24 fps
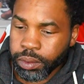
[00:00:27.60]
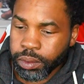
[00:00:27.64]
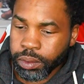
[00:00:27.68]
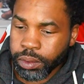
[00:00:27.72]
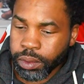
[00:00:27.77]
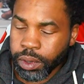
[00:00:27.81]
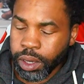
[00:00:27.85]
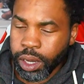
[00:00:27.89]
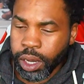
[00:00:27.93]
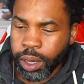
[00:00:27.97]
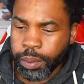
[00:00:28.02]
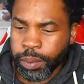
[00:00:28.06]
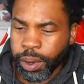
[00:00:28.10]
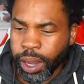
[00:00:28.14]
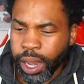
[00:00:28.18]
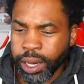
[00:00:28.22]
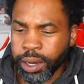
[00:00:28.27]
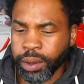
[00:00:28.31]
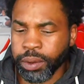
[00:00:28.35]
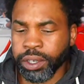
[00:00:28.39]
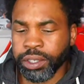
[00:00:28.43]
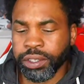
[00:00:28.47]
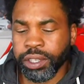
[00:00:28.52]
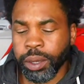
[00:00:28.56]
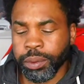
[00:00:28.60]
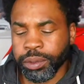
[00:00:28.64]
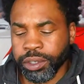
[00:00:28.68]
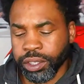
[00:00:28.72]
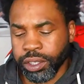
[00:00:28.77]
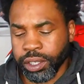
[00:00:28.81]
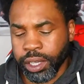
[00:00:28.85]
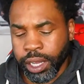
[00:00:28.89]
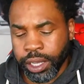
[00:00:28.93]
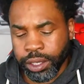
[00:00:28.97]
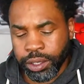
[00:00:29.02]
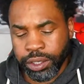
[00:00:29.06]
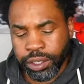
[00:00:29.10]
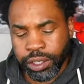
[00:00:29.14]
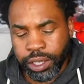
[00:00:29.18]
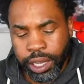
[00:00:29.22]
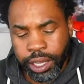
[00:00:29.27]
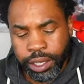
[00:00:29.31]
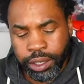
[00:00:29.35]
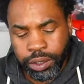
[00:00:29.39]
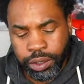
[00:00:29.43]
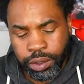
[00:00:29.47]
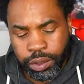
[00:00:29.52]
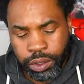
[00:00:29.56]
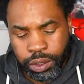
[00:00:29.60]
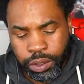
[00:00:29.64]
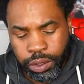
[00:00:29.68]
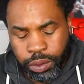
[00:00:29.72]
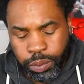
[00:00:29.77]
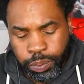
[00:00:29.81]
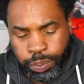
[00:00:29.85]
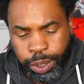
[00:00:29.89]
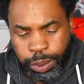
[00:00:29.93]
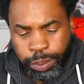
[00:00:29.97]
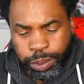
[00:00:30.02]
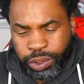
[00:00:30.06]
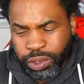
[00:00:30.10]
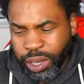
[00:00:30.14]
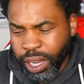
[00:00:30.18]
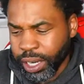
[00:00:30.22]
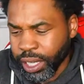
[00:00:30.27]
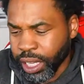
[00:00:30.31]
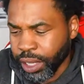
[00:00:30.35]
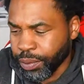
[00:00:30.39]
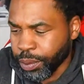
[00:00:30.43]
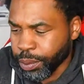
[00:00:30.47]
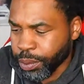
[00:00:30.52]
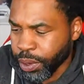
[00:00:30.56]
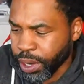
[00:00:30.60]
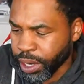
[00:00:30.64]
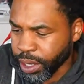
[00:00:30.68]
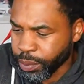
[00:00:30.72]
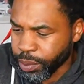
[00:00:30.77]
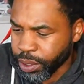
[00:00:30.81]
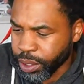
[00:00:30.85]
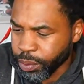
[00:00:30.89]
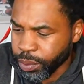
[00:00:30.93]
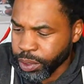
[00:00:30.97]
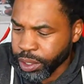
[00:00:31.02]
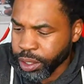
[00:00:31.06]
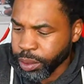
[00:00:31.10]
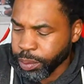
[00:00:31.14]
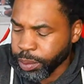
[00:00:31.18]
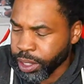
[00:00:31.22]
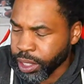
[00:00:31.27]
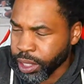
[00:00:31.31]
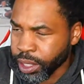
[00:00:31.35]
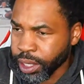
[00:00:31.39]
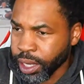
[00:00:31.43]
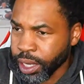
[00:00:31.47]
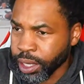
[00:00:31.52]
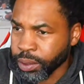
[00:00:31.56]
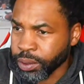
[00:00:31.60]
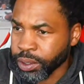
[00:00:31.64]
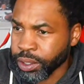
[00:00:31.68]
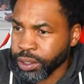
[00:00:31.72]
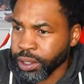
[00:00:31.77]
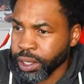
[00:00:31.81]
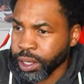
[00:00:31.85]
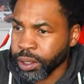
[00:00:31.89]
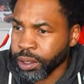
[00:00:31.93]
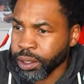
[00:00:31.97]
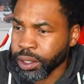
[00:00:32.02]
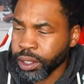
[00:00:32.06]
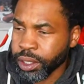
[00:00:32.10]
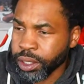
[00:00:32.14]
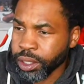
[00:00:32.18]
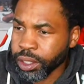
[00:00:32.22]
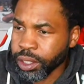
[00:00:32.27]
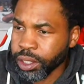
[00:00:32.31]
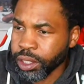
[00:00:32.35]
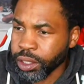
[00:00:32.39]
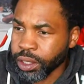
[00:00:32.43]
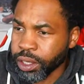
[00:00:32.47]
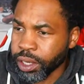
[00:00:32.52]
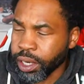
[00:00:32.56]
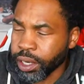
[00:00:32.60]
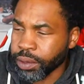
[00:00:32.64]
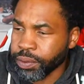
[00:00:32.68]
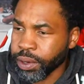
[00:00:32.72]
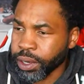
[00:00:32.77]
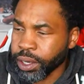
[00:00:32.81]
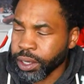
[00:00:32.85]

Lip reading: I don't understand what you're saying. You're saying people trying to give him credit. What do you mean? I don't understand. Can you clarify?